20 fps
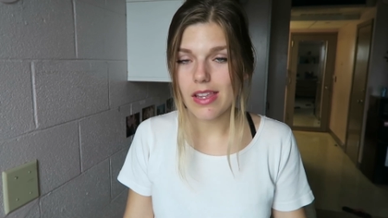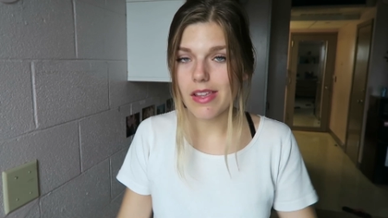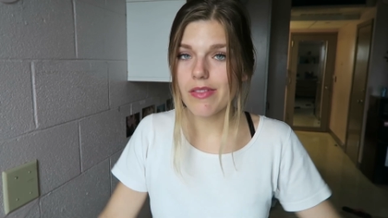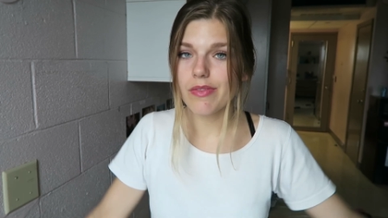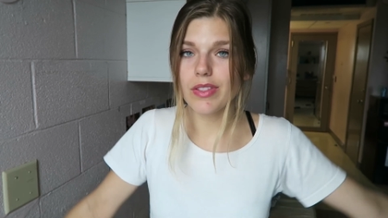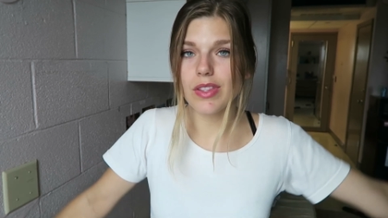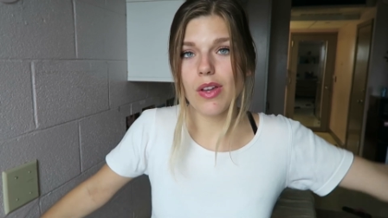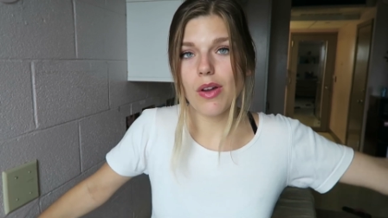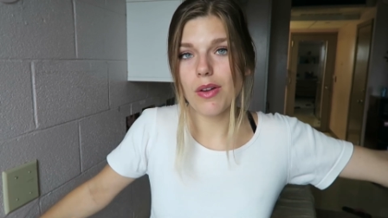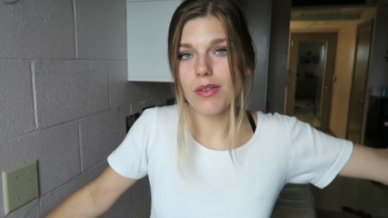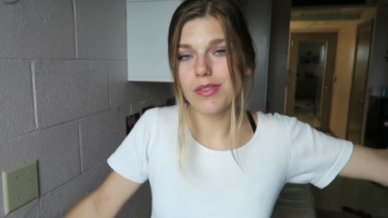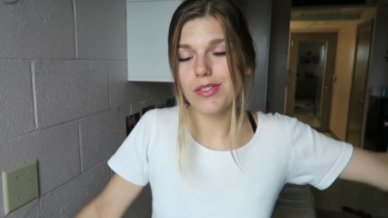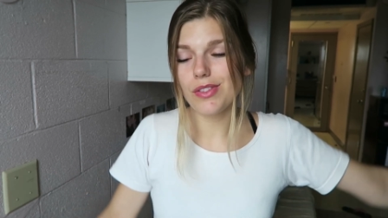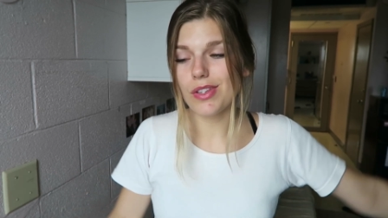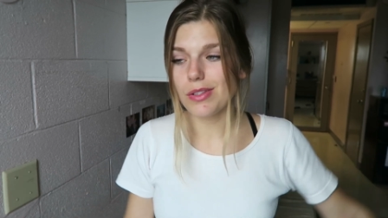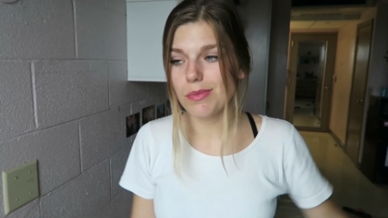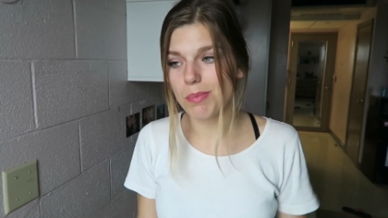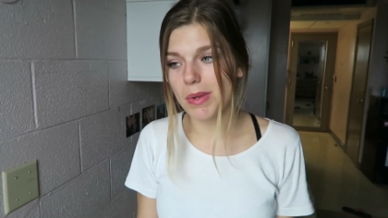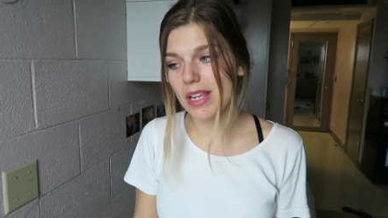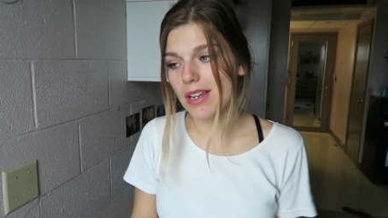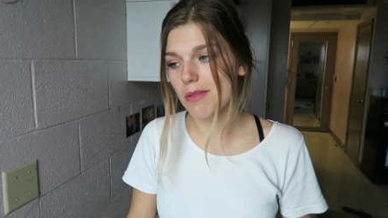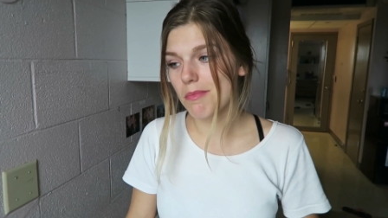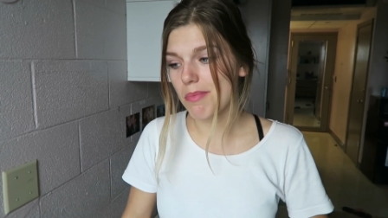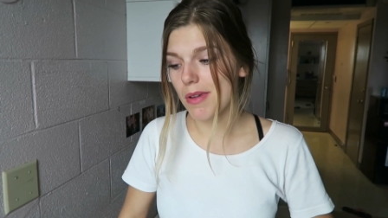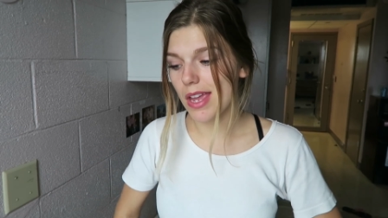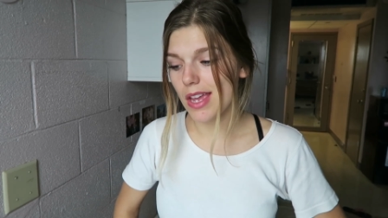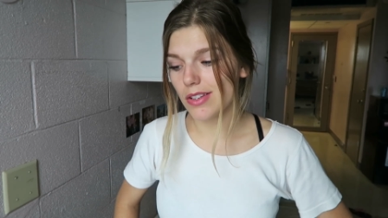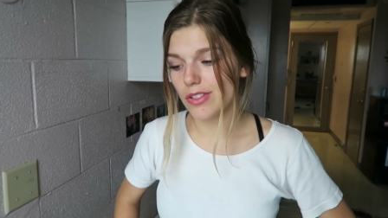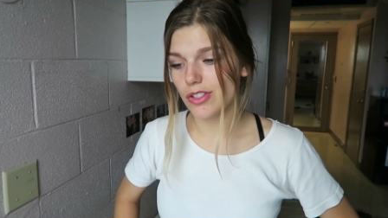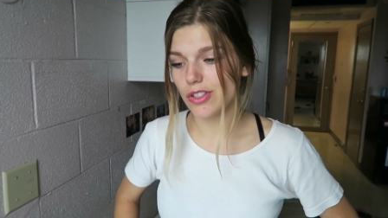Even though I was just being a
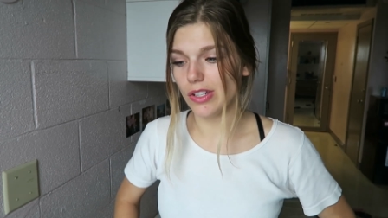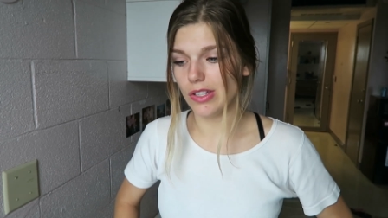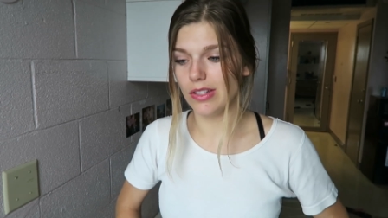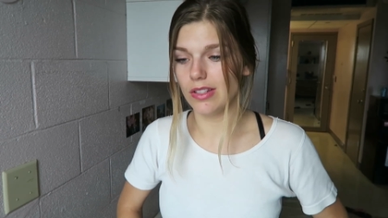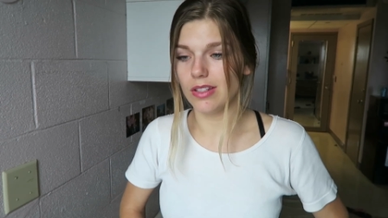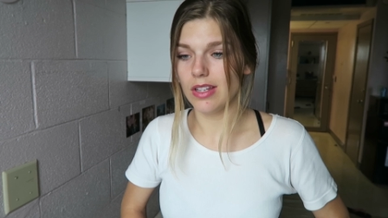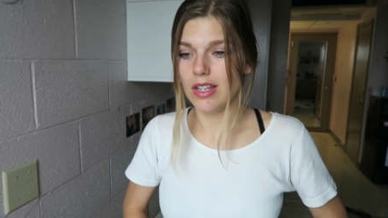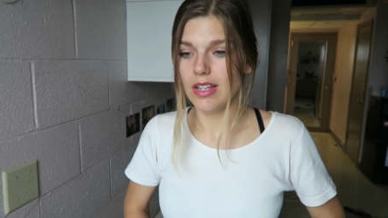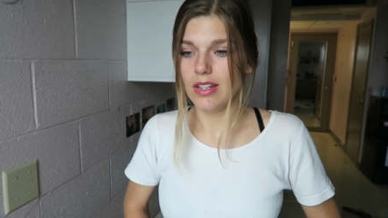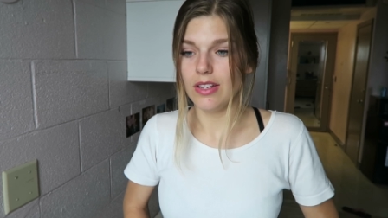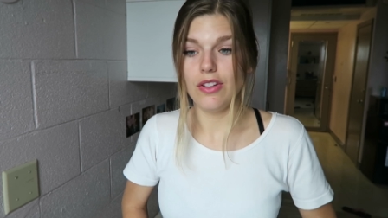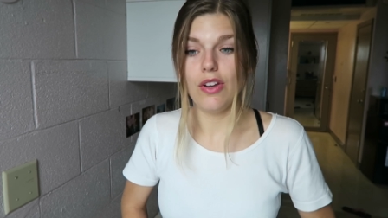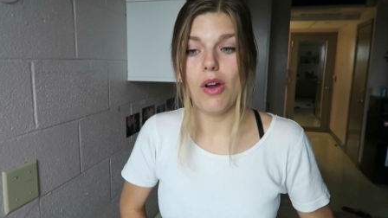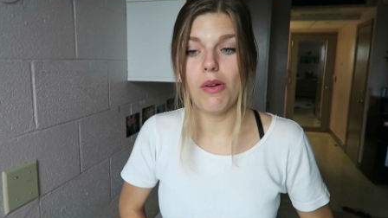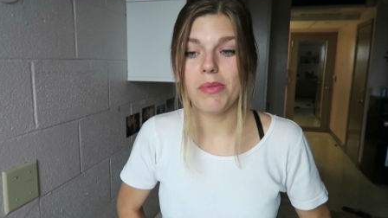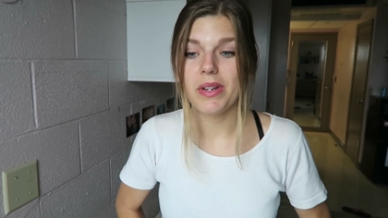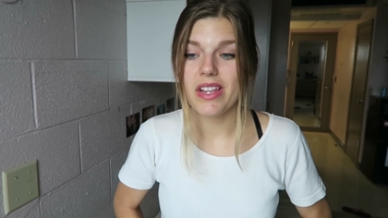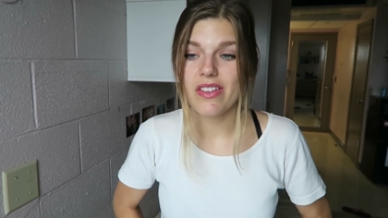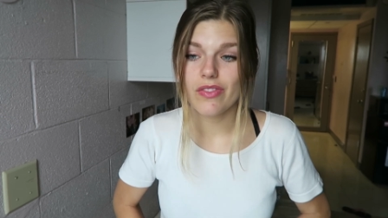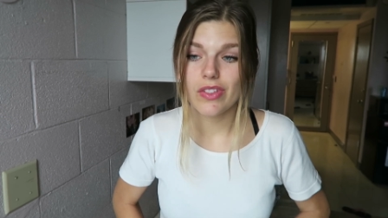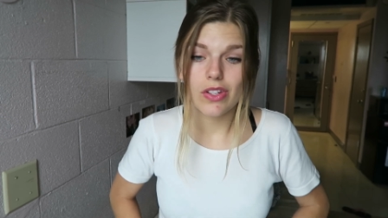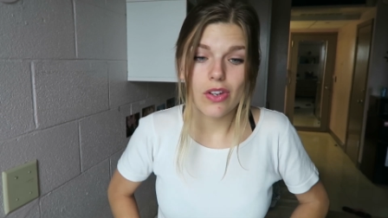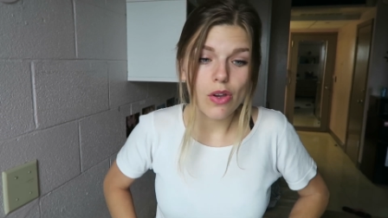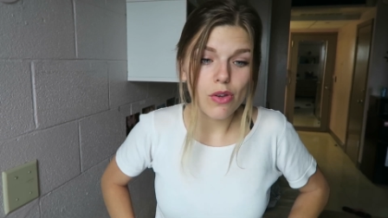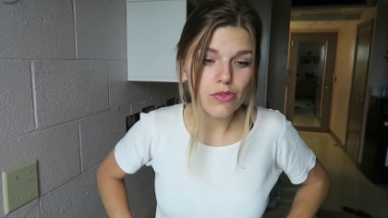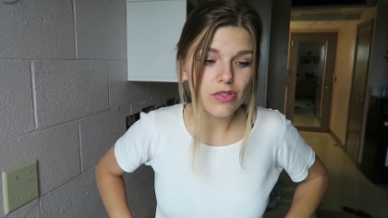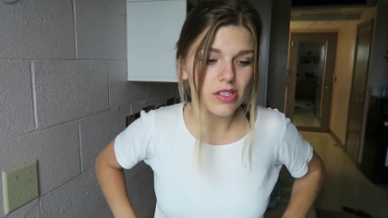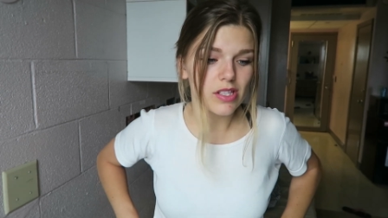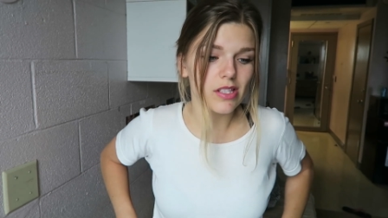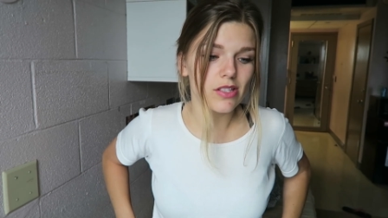bitch and nobody even
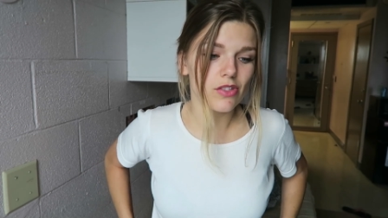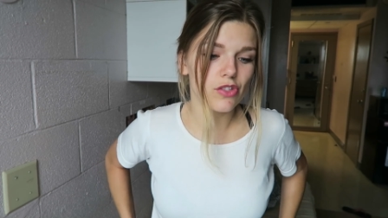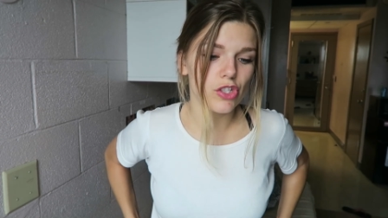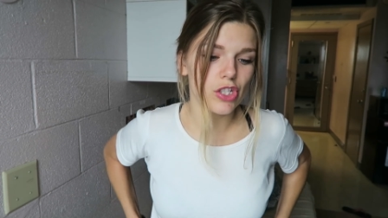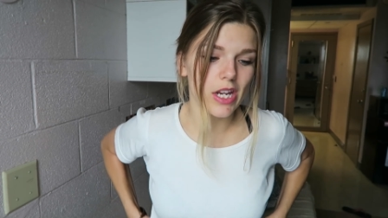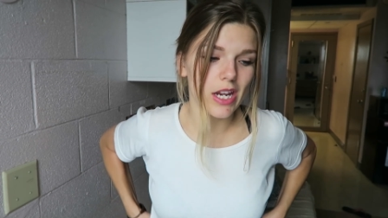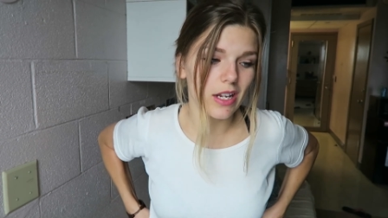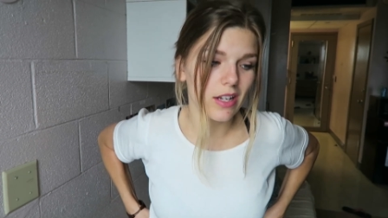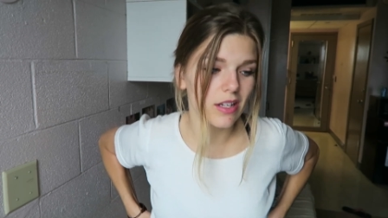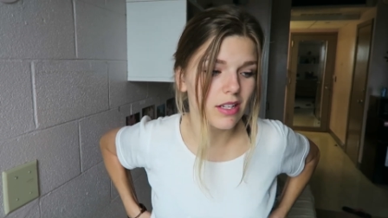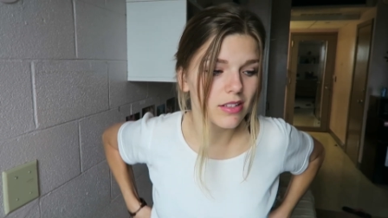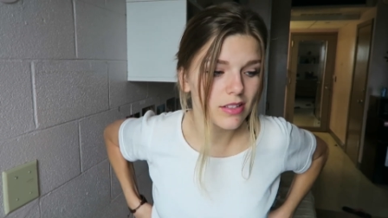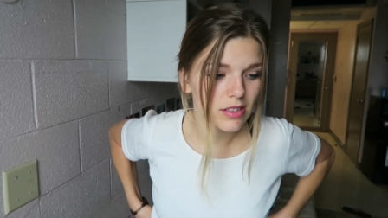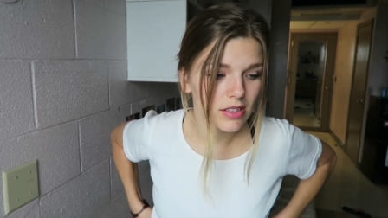knows this chick,